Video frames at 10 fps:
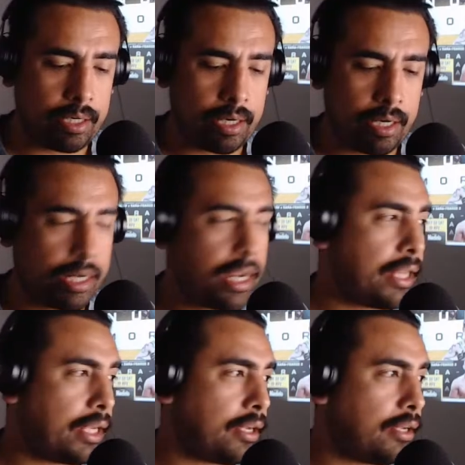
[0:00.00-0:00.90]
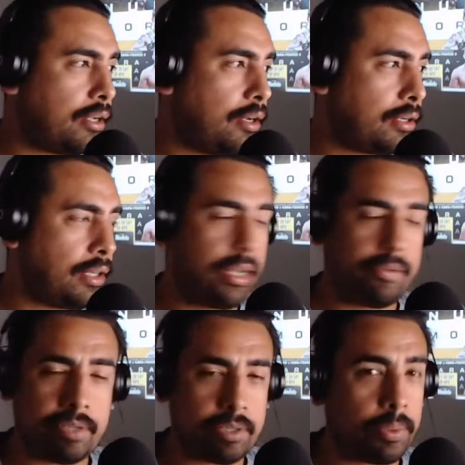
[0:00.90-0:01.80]
And a guy like Ankalaev
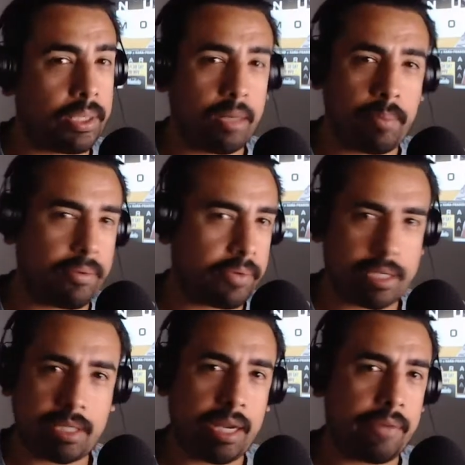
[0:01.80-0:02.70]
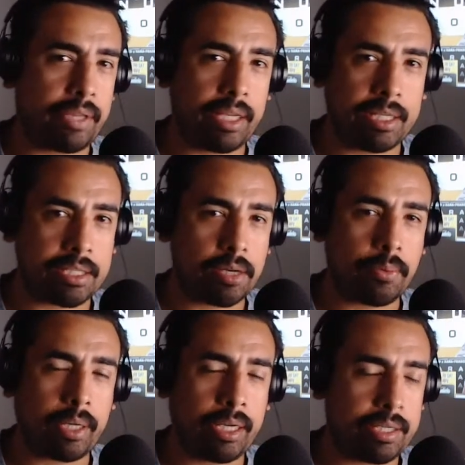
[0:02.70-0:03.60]
is really going to be able to just see everything he's
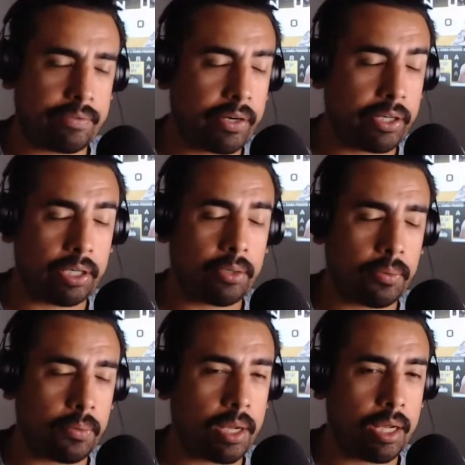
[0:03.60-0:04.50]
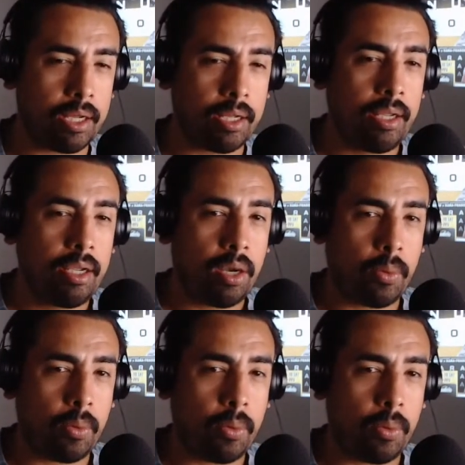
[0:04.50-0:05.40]
doing. He has very good
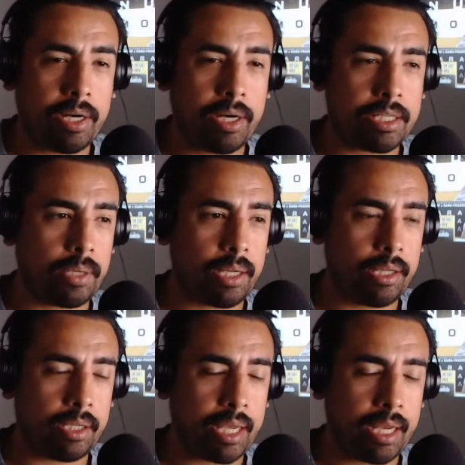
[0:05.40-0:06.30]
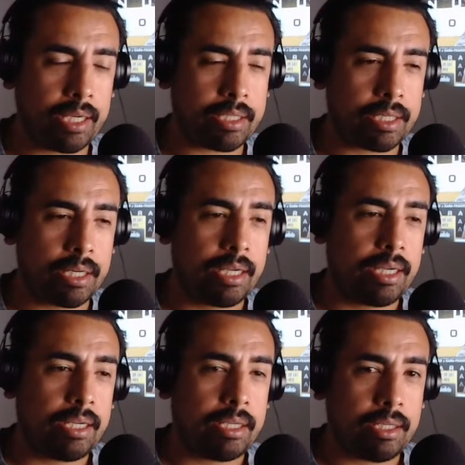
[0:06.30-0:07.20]
awareness in the cage.
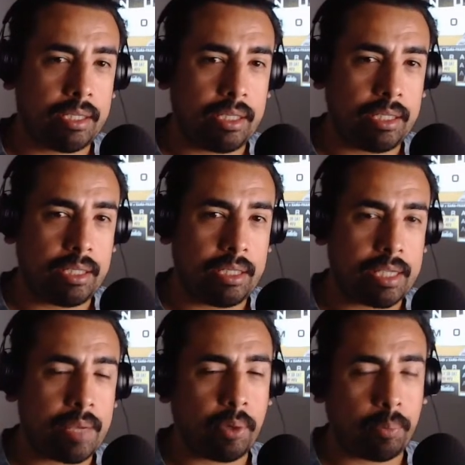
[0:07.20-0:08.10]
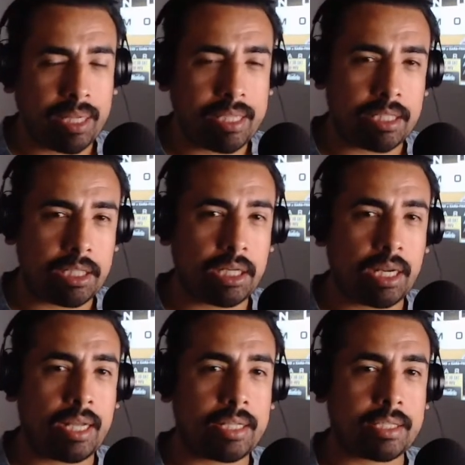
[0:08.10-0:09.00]
He's able to place his
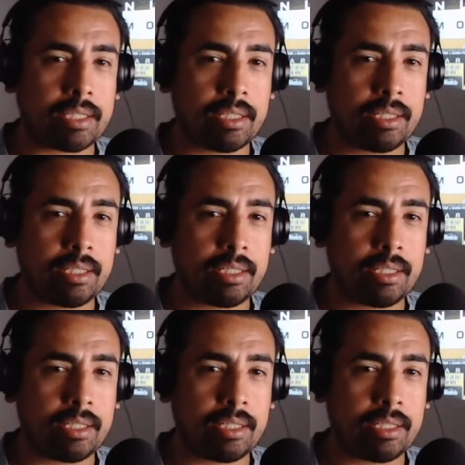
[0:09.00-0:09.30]
shots.